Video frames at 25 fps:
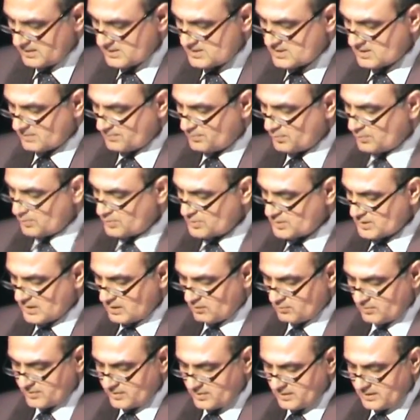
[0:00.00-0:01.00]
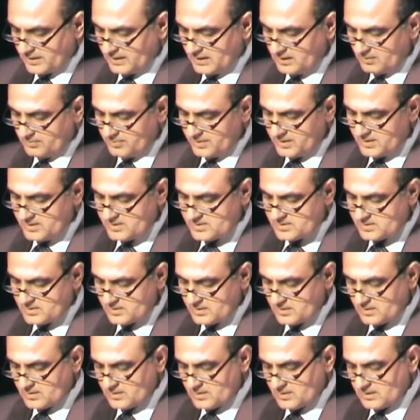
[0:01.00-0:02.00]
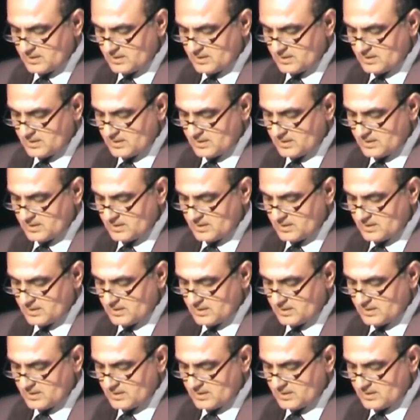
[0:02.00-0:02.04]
and support our enemies